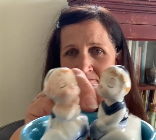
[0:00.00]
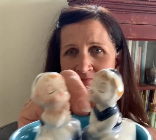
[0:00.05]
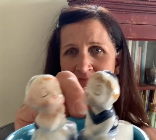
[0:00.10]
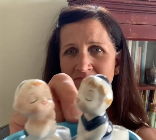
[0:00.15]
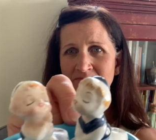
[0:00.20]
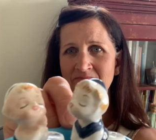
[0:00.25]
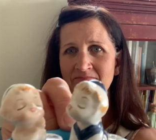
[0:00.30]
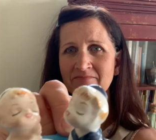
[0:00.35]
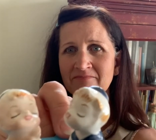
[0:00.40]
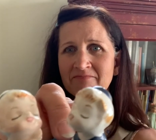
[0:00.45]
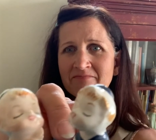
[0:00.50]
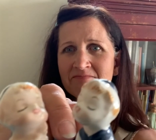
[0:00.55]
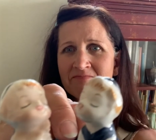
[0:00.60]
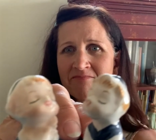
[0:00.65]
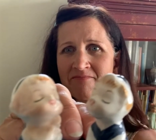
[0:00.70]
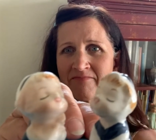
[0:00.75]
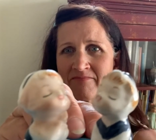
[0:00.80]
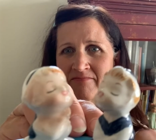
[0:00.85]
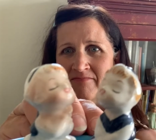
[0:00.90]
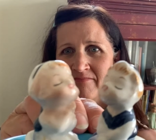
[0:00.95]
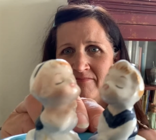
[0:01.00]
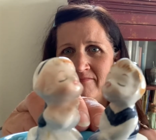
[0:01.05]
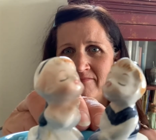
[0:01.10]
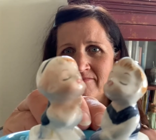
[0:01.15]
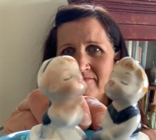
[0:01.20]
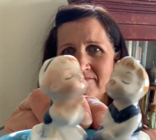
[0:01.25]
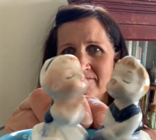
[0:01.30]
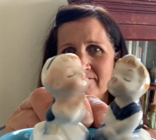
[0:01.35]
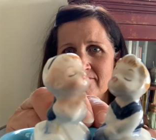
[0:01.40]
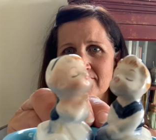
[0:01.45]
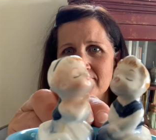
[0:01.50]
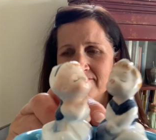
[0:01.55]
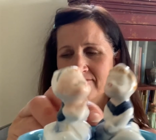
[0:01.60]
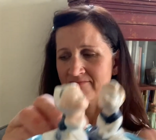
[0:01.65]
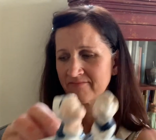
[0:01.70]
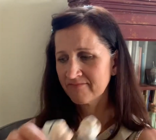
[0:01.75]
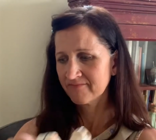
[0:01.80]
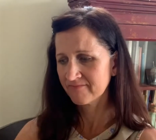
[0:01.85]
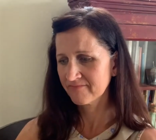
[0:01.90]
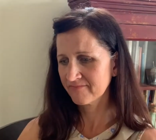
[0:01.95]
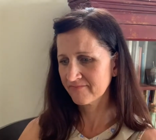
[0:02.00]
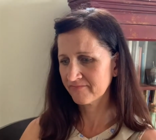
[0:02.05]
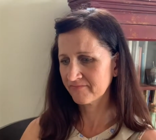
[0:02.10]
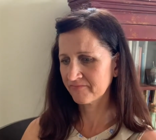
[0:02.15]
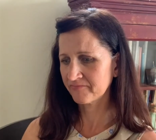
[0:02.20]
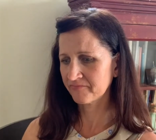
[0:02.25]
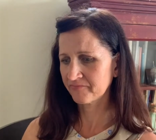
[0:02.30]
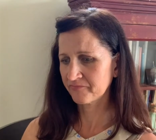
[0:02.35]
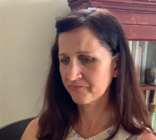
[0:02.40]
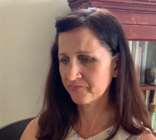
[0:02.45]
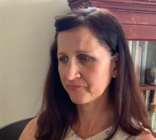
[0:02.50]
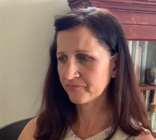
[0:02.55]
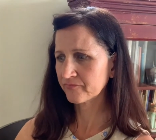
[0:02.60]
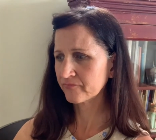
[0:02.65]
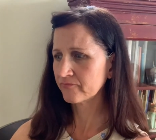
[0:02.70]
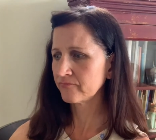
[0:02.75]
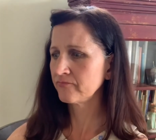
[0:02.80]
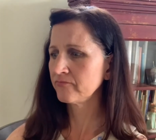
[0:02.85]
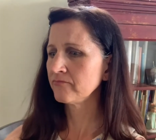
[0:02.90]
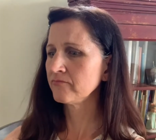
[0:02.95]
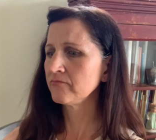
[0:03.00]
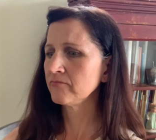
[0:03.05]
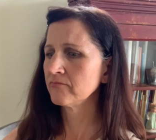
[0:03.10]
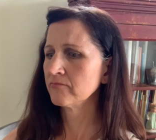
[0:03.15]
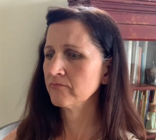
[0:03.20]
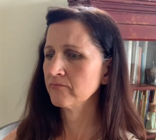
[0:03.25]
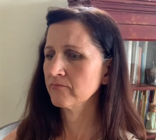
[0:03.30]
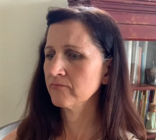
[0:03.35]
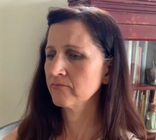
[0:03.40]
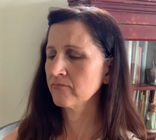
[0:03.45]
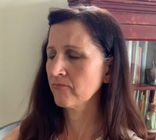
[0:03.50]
[no speech]